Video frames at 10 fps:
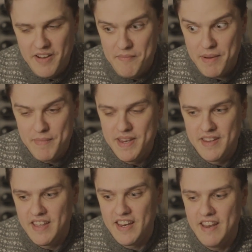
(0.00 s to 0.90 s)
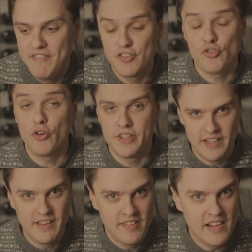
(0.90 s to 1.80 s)
make me think even stronger
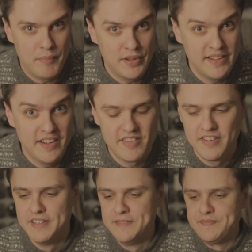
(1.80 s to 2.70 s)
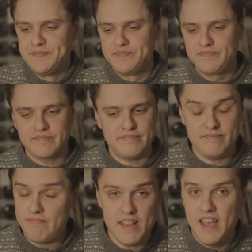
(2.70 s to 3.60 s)
that there's apple in this.
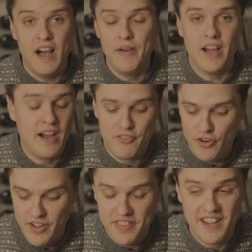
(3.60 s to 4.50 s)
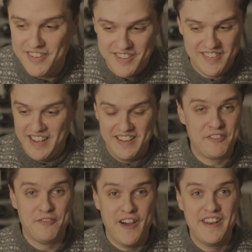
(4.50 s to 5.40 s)
I've got nothing else to say.
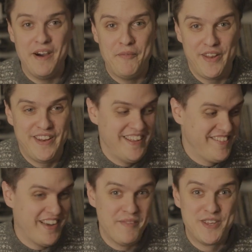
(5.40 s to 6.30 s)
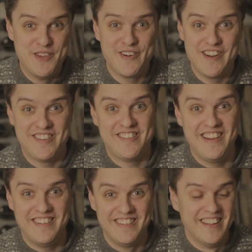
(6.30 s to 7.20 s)
Let's find out what it is. I'm curious as
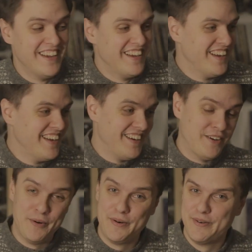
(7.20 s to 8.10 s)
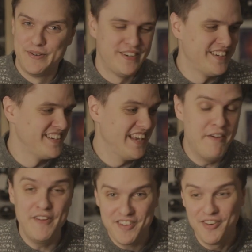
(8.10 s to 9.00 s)
hell.
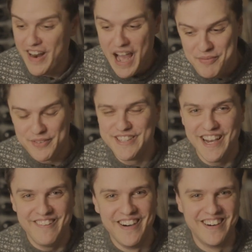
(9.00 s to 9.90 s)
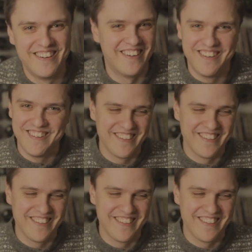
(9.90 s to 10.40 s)
If it's not apple now, oh